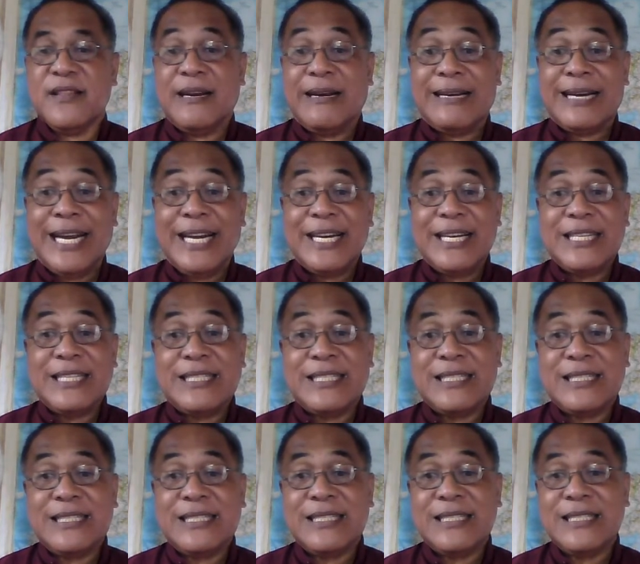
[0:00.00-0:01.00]

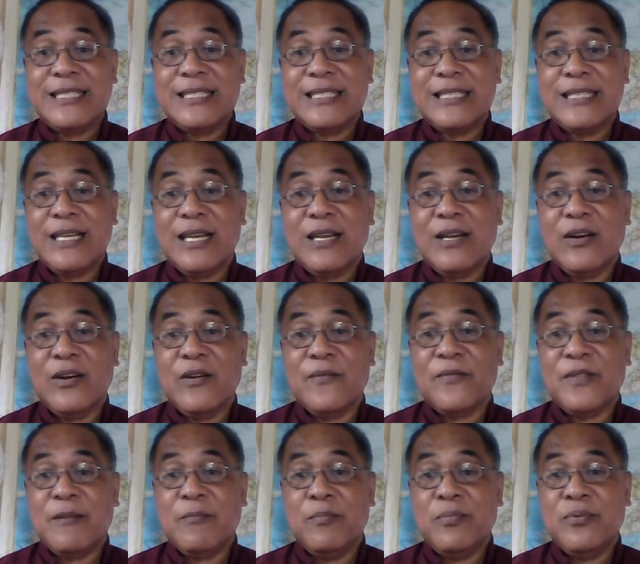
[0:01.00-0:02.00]
writers of
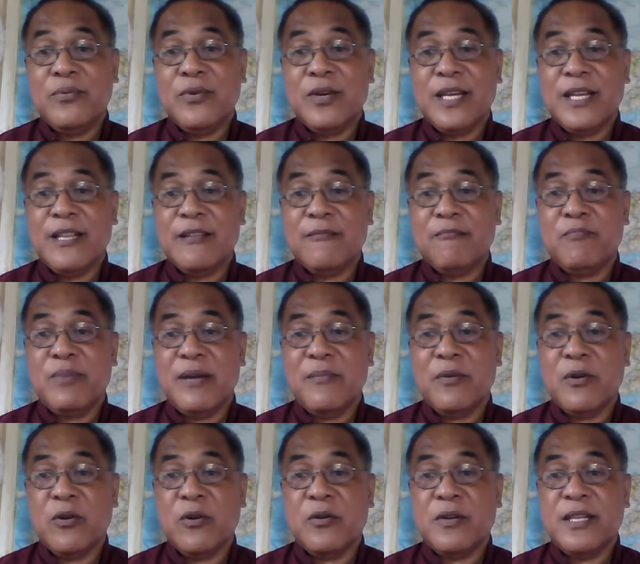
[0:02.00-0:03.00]
that book in the
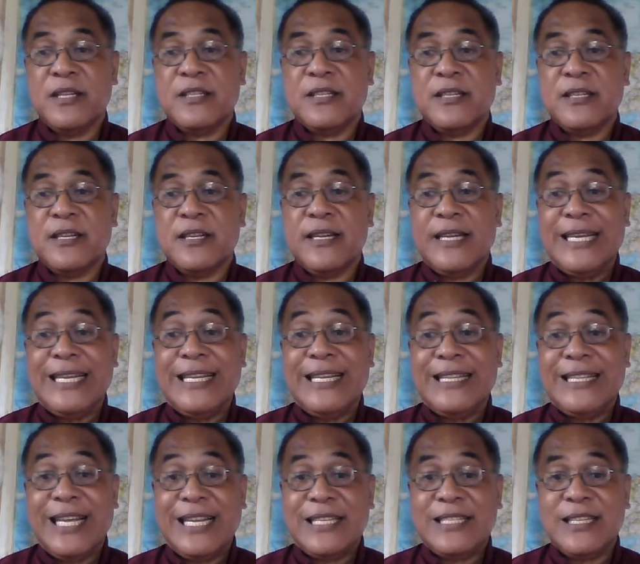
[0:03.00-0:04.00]
Bible original
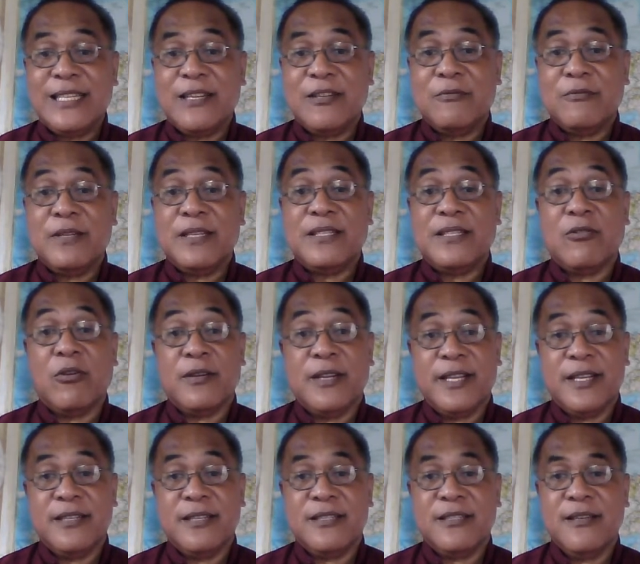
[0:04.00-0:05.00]
intention to his
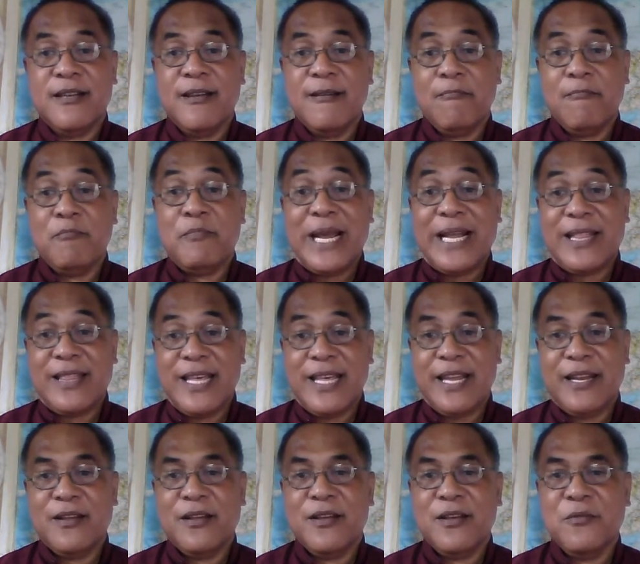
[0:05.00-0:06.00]
audience back
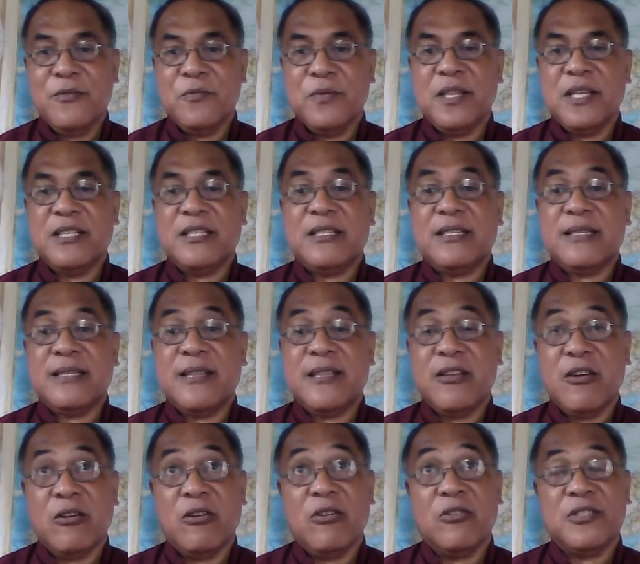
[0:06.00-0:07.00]
then with its
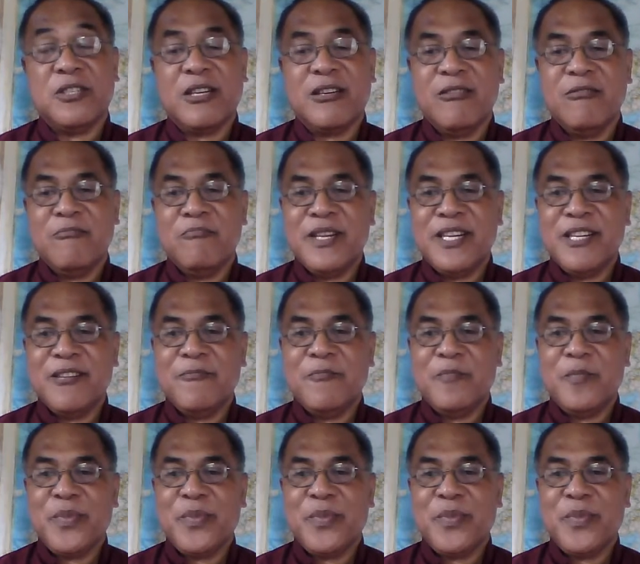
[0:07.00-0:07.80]
theological meaning.